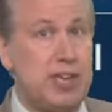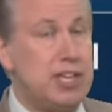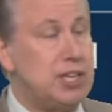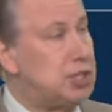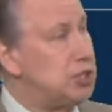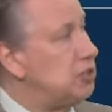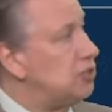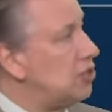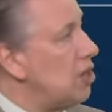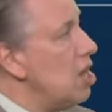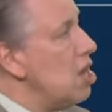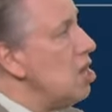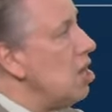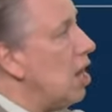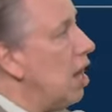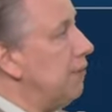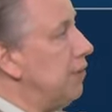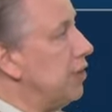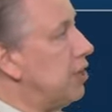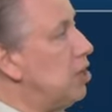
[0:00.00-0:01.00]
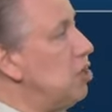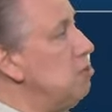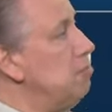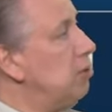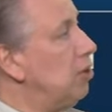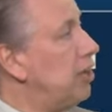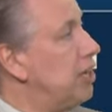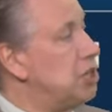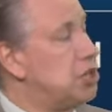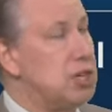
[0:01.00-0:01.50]
inches of
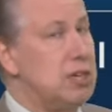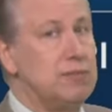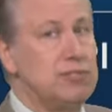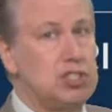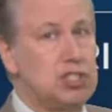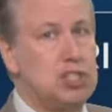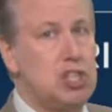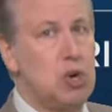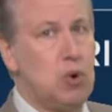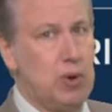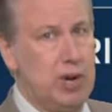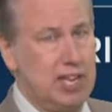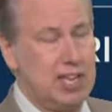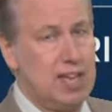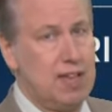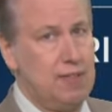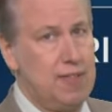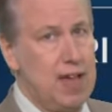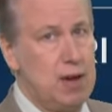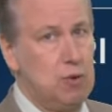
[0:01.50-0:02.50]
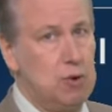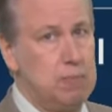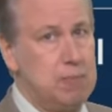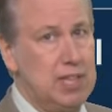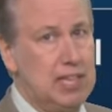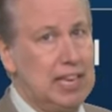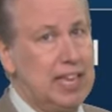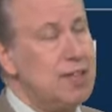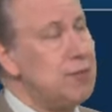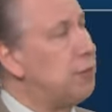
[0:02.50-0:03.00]
accumulation of snow. And again, that would
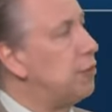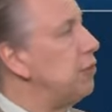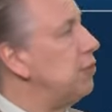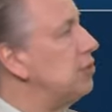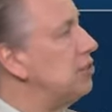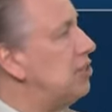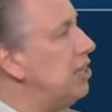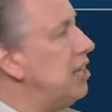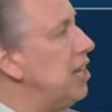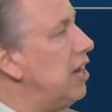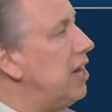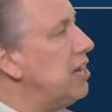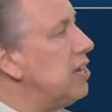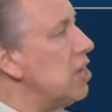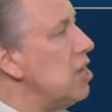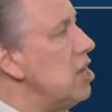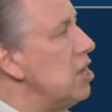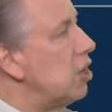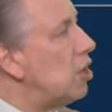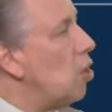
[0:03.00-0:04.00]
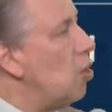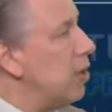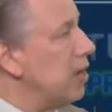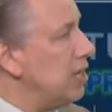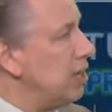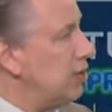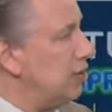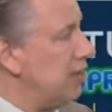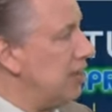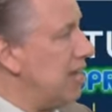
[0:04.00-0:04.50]
be late Thursday night going
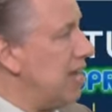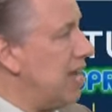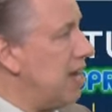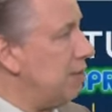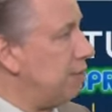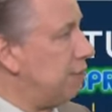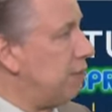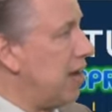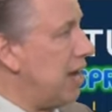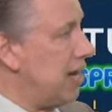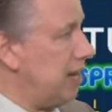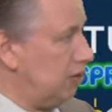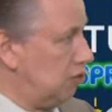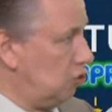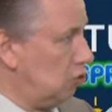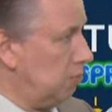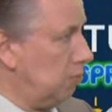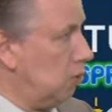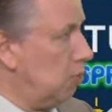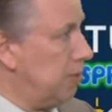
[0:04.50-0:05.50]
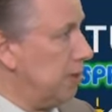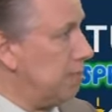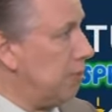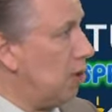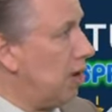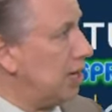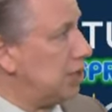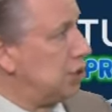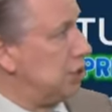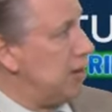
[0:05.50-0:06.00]
into the day on Friday. So we'll be
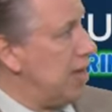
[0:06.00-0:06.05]
watching